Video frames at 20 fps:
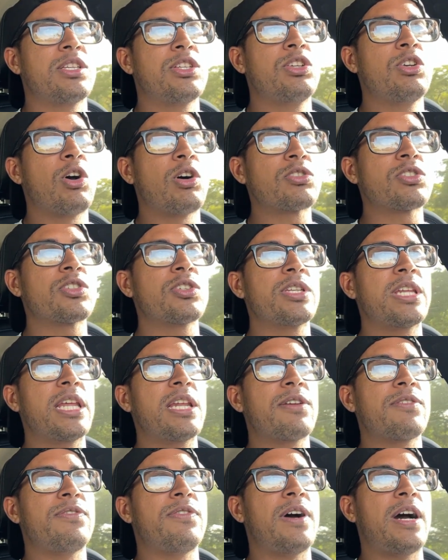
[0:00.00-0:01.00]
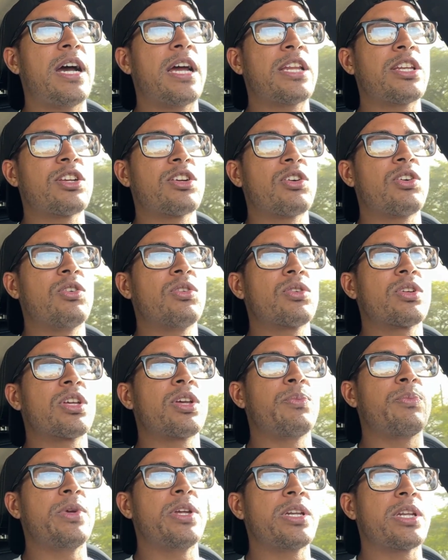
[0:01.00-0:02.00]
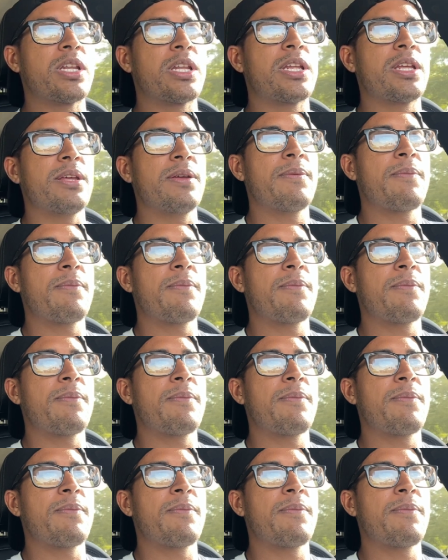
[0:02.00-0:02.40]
You also need to find your own community